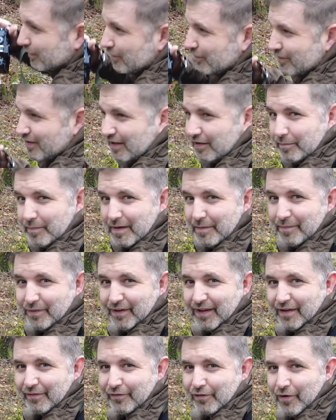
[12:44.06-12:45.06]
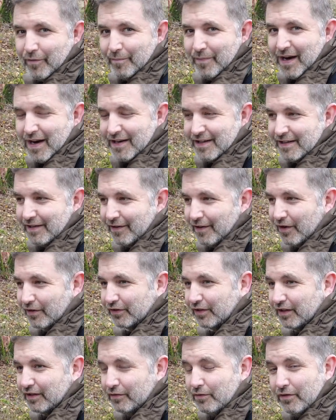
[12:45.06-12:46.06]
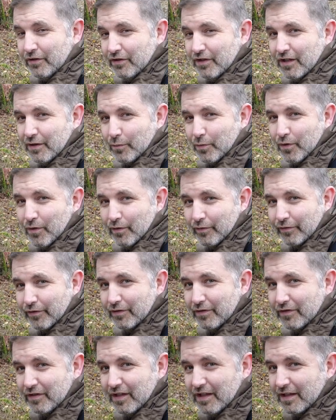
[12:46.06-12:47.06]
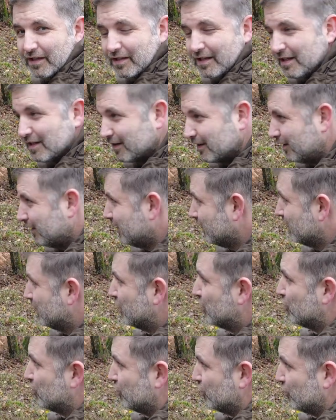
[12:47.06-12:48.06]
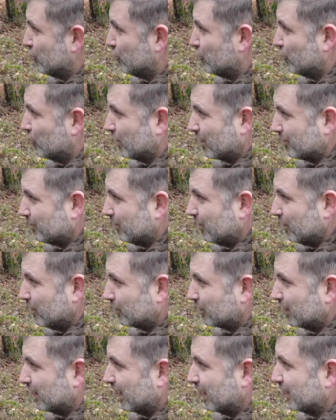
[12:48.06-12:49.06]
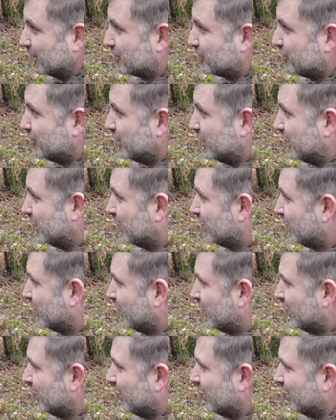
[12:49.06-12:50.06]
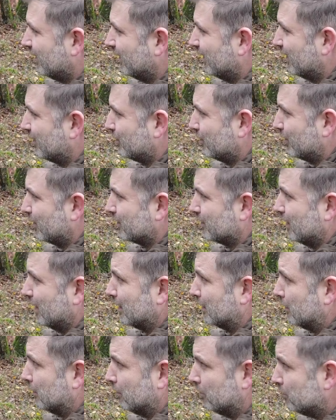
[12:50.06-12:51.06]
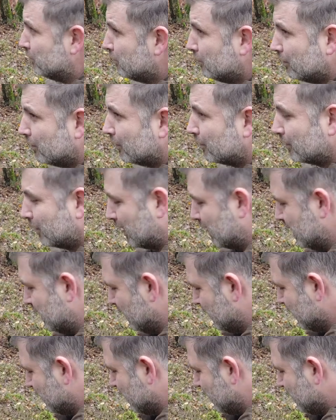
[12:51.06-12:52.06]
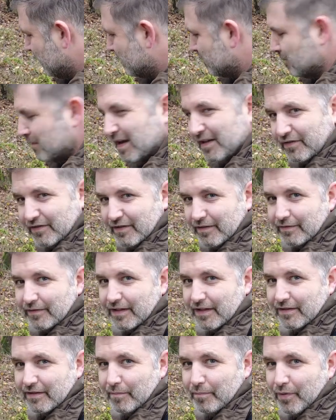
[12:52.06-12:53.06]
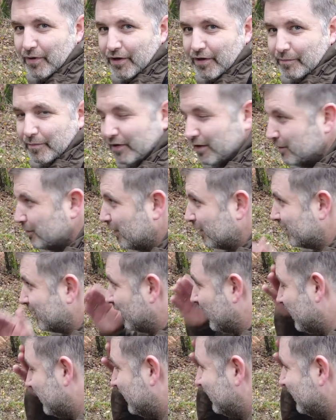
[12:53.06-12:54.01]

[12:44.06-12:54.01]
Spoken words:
6 people have come by here asking, do you see the wolf? Do you see the deer? No, I'm looking at a tree. And then everyone's like, huh? Okay, massive disappointment. But